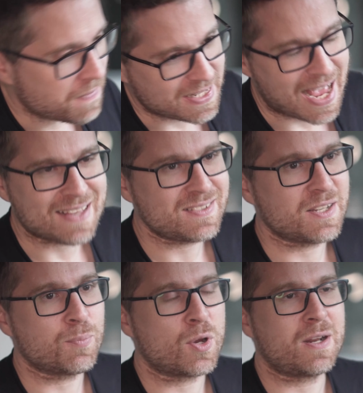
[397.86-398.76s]

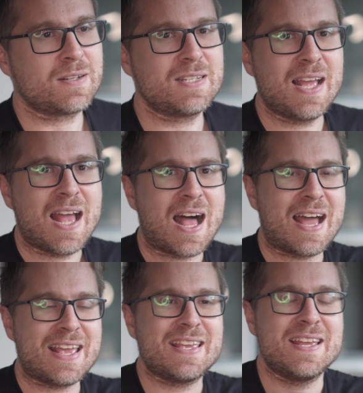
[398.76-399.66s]
Fantastic product.
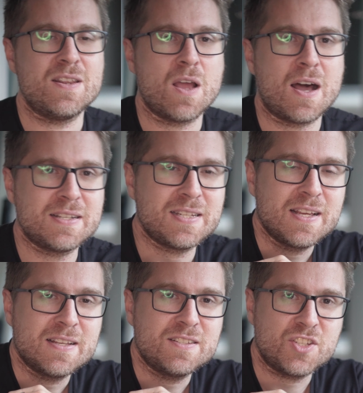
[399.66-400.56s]
I cannot
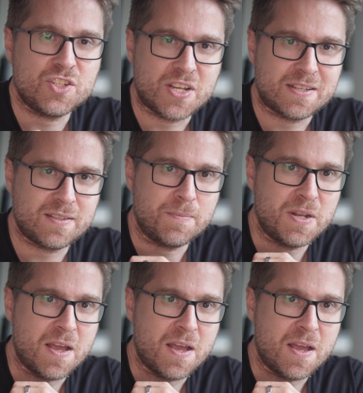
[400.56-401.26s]
suggest them